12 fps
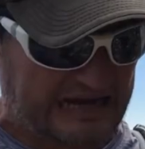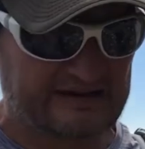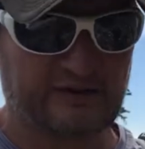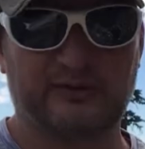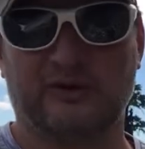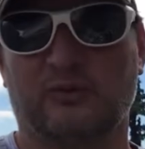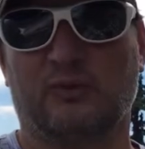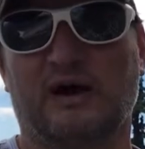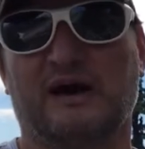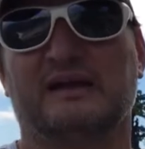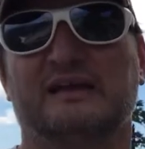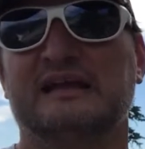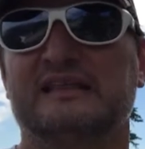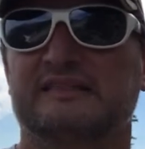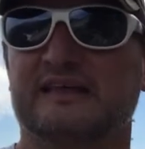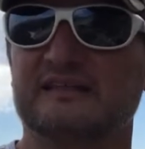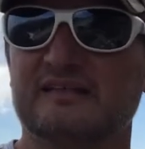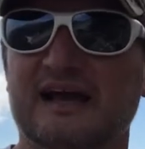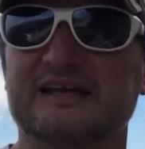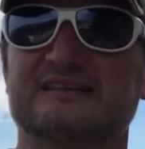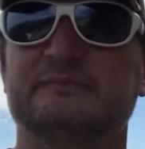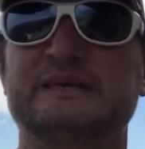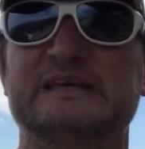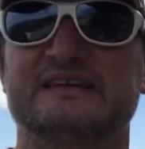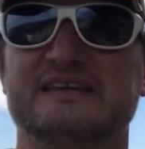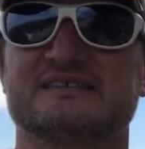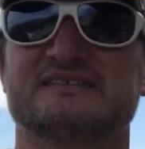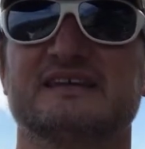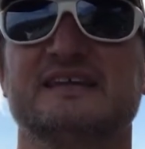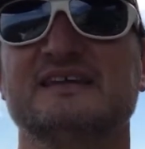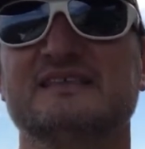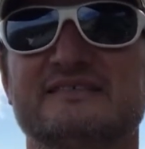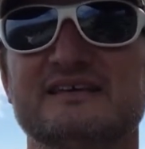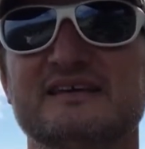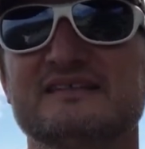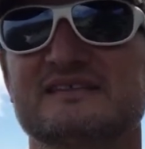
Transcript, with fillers: I don't know why. They like to be against anything